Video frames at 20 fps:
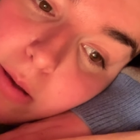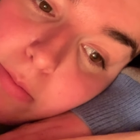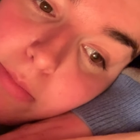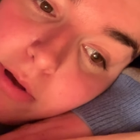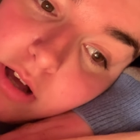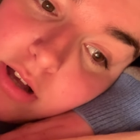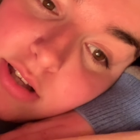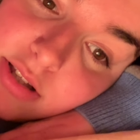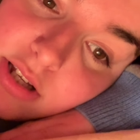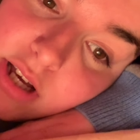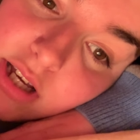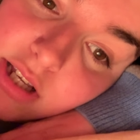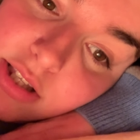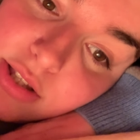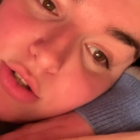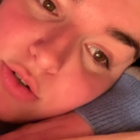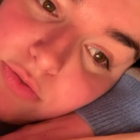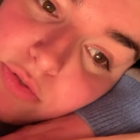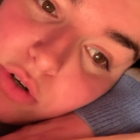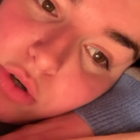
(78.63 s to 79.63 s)
Because I
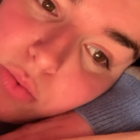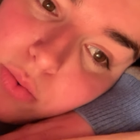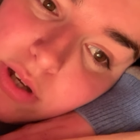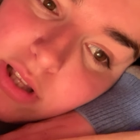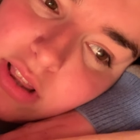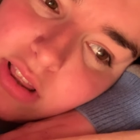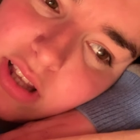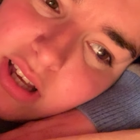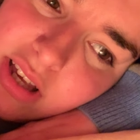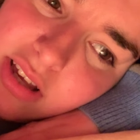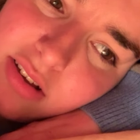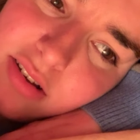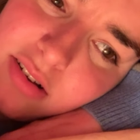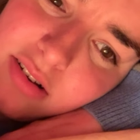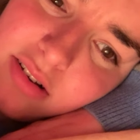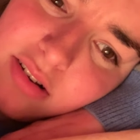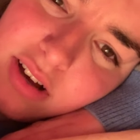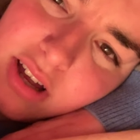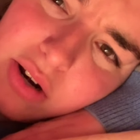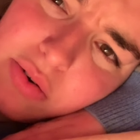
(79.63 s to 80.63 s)
suffer with, like,
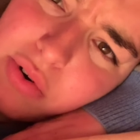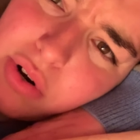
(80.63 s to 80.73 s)
I